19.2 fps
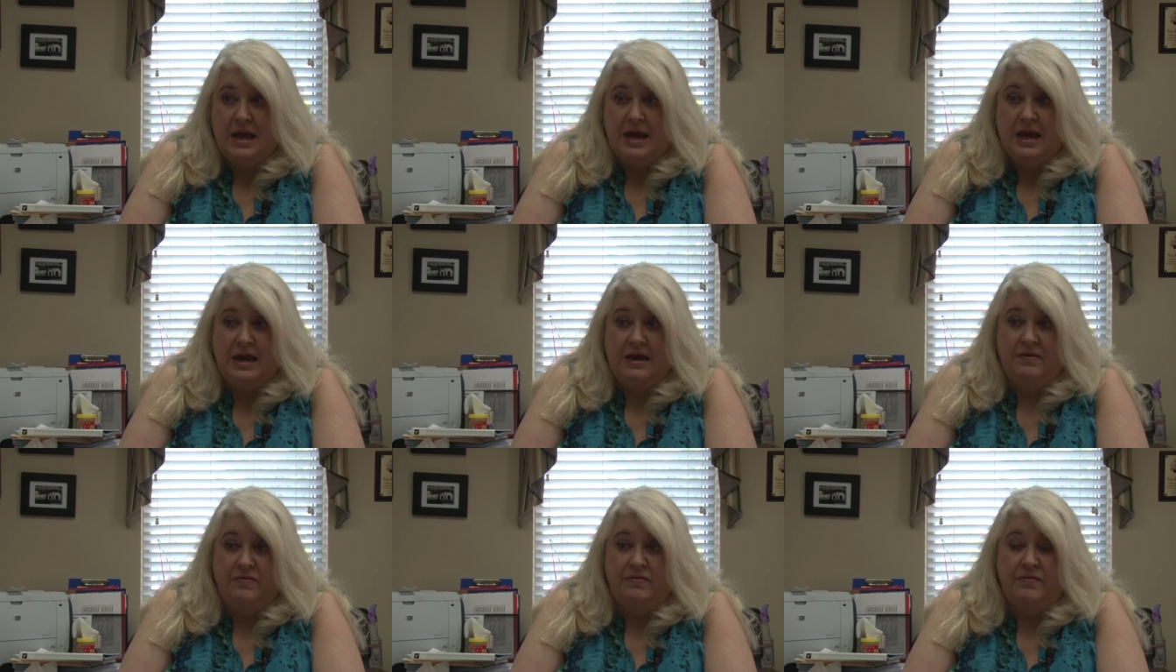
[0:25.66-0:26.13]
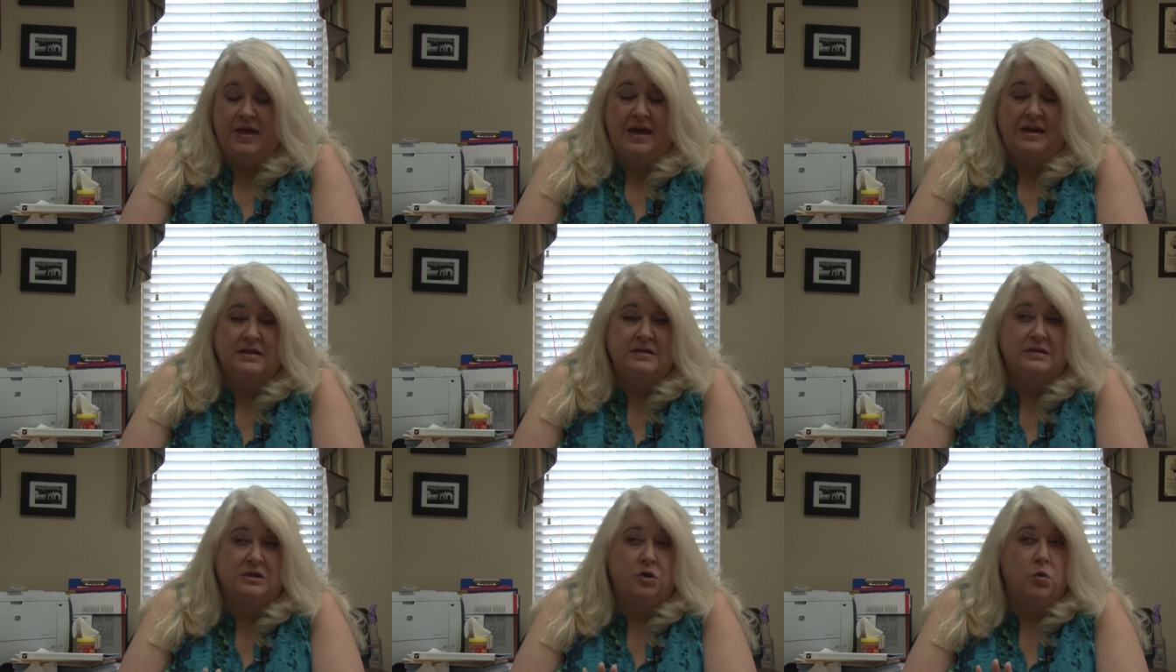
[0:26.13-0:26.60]
And
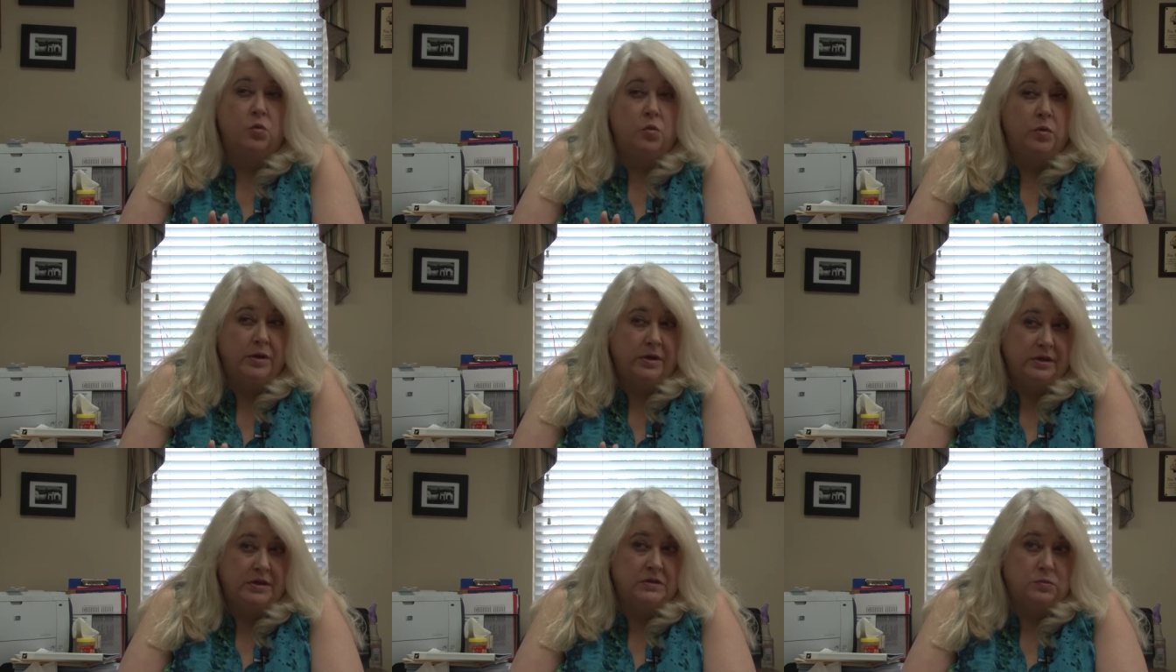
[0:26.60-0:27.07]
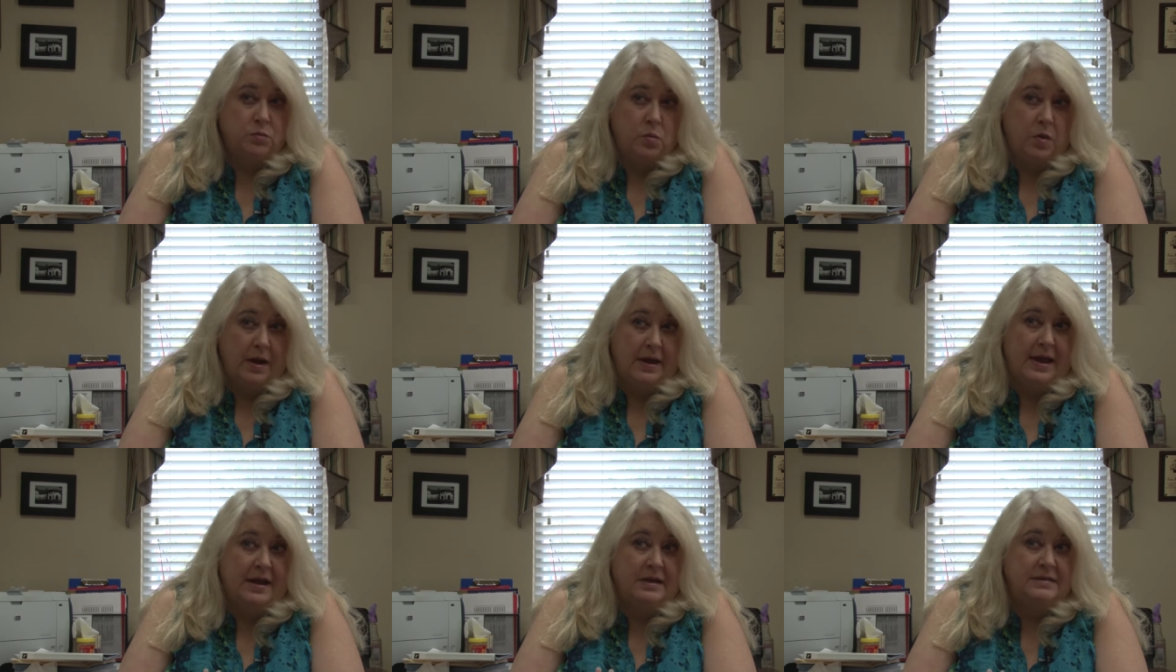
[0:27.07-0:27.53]
that is the quickest
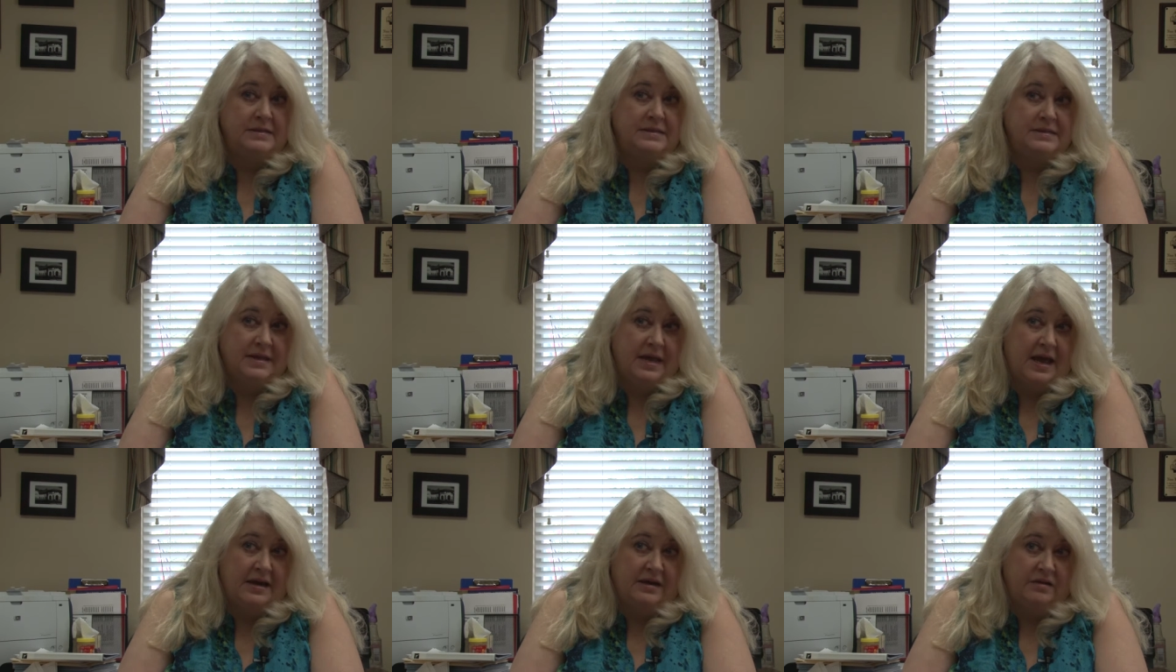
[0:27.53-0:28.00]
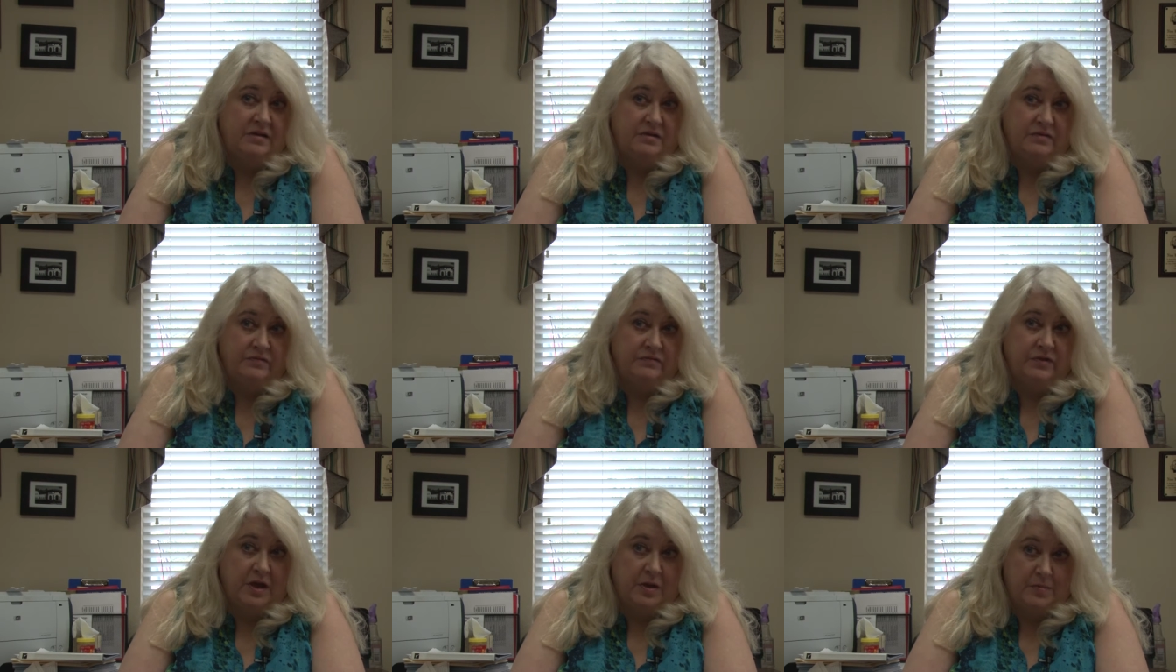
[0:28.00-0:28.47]
way outside
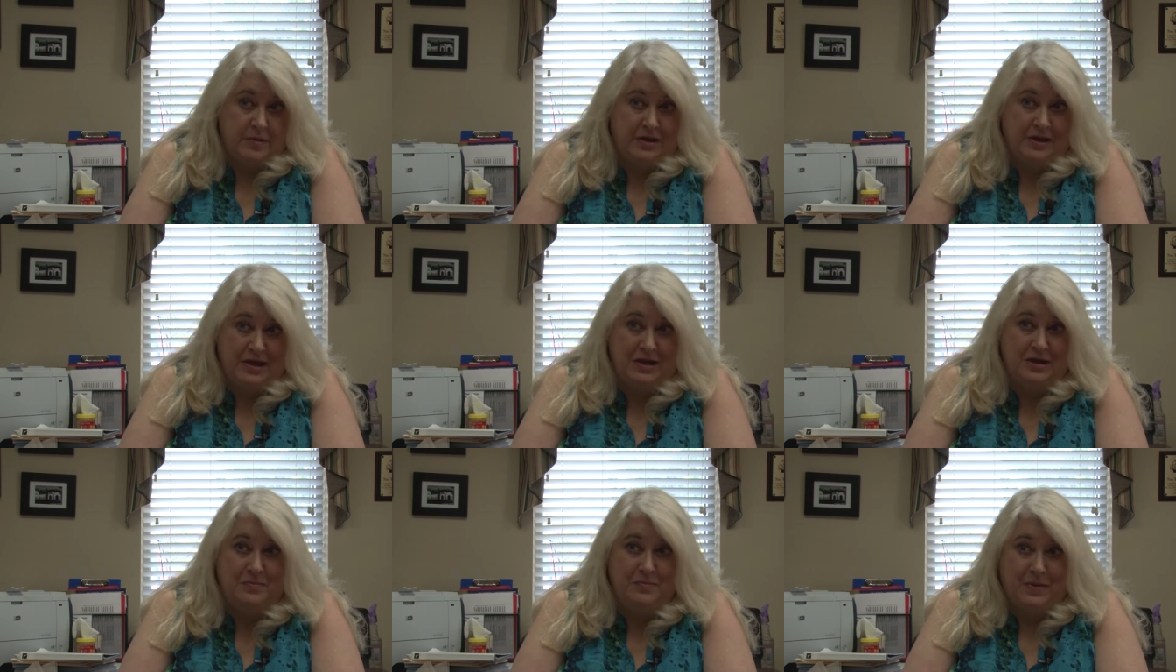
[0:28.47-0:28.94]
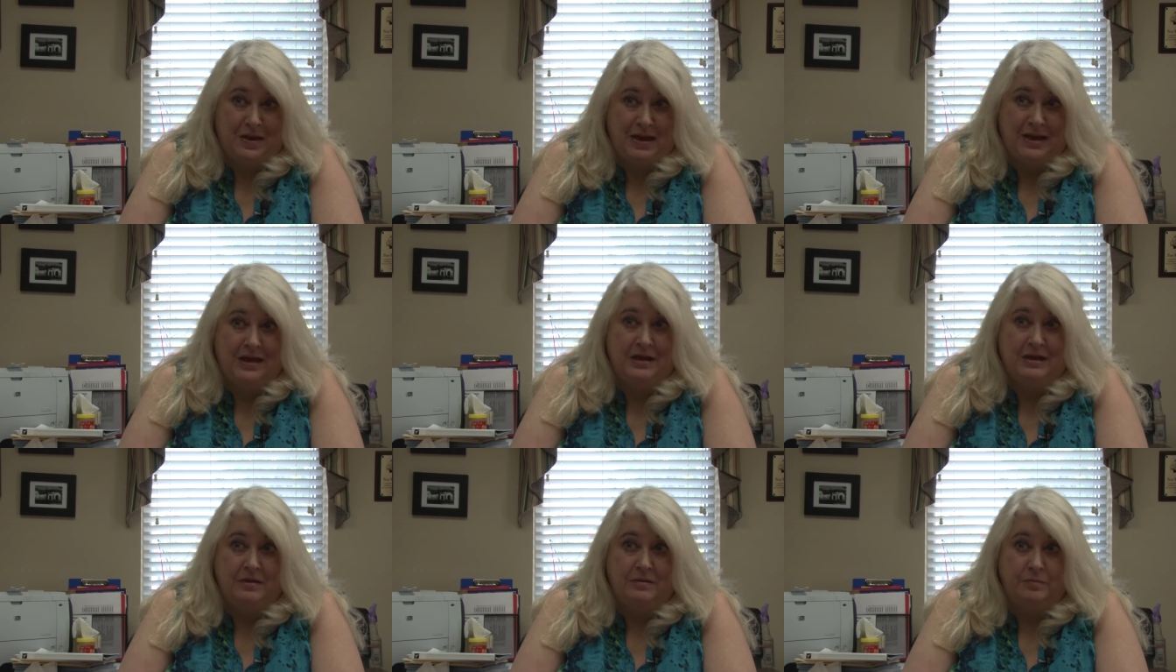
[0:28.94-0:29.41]
of coming in and
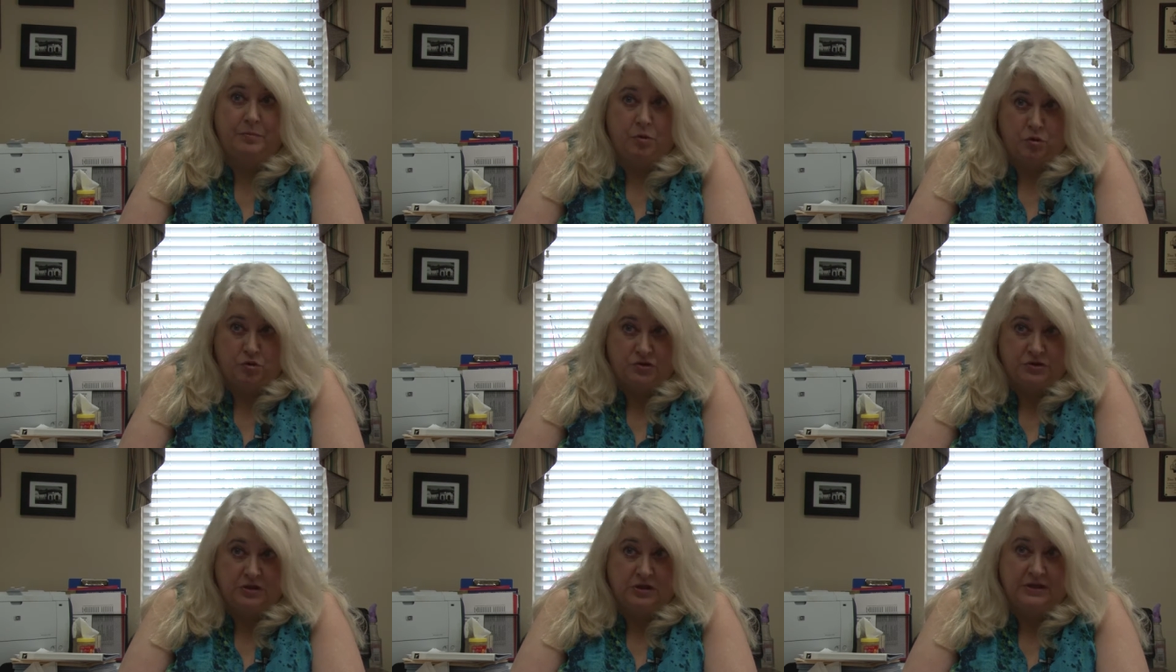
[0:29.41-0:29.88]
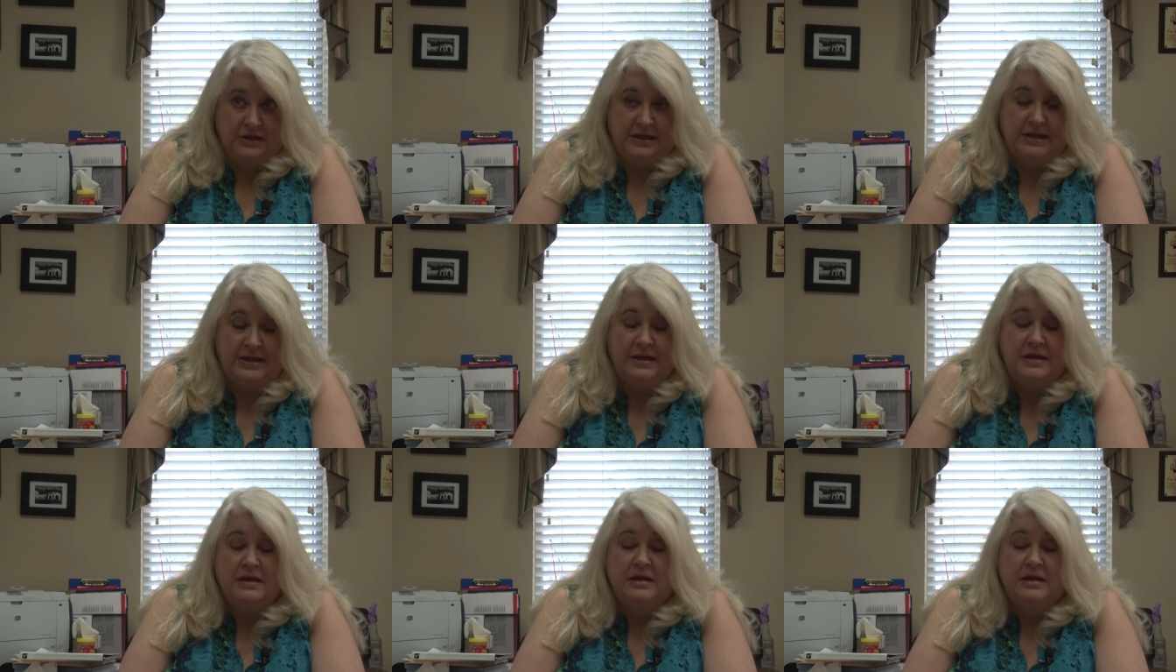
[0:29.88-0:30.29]
paying it personally